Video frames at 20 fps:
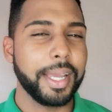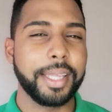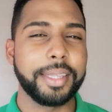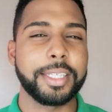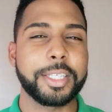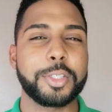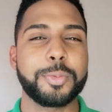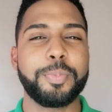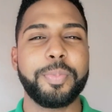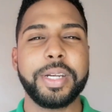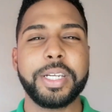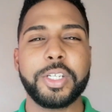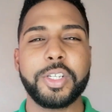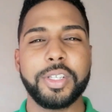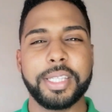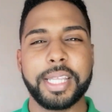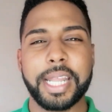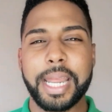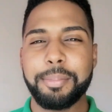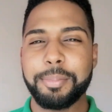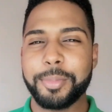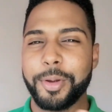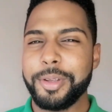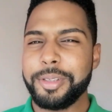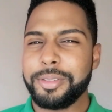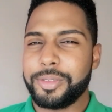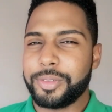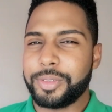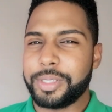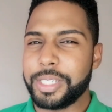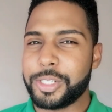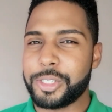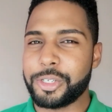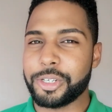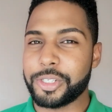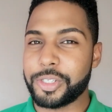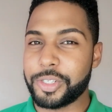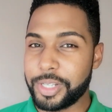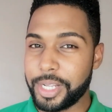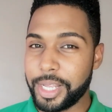And the expression that I'm going to teach
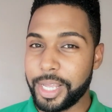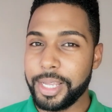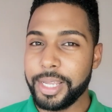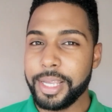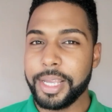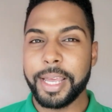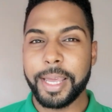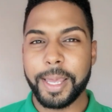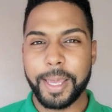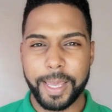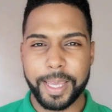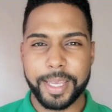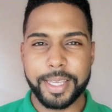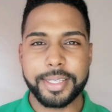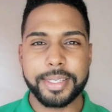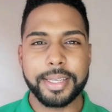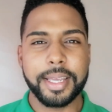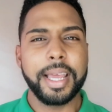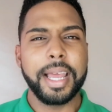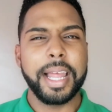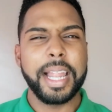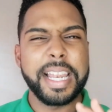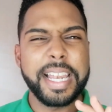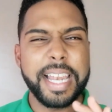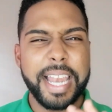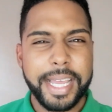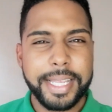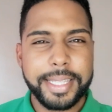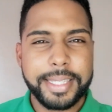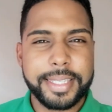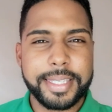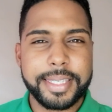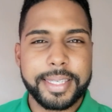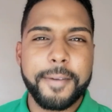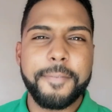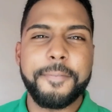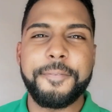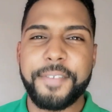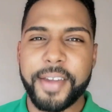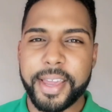you today is
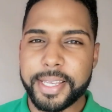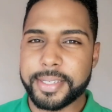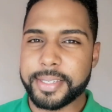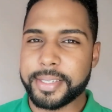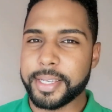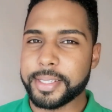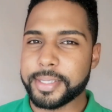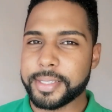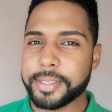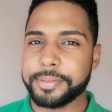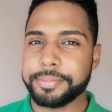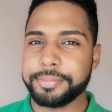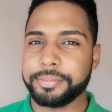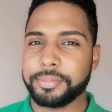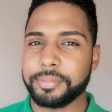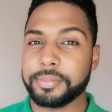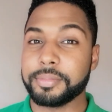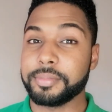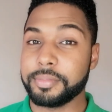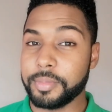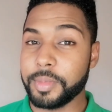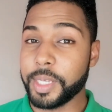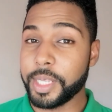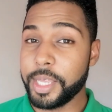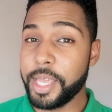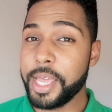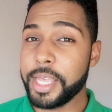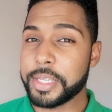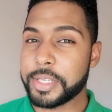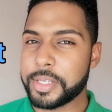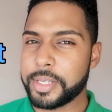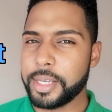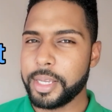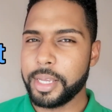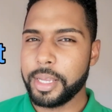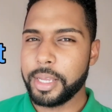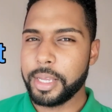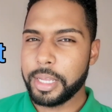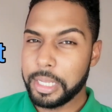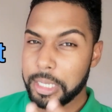let's face it.
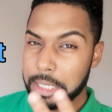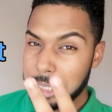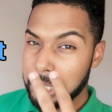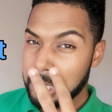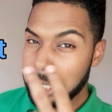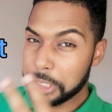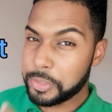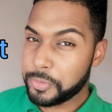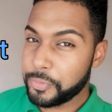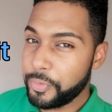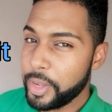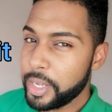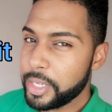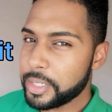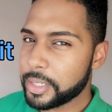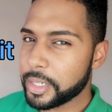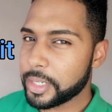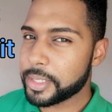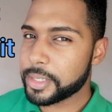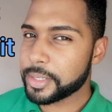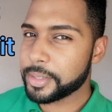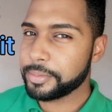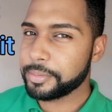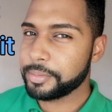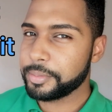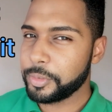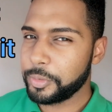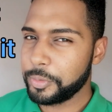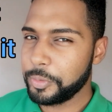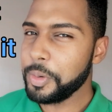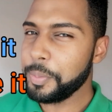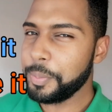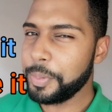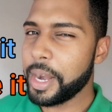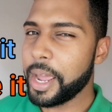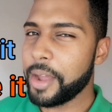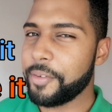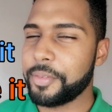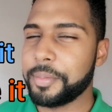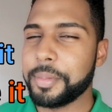Yes, let's face it.
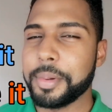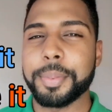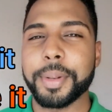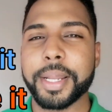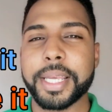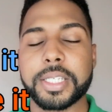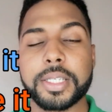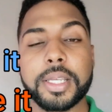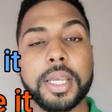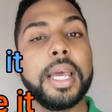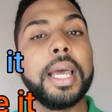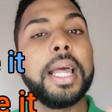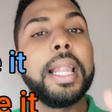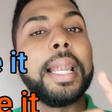Repeat that for me, please.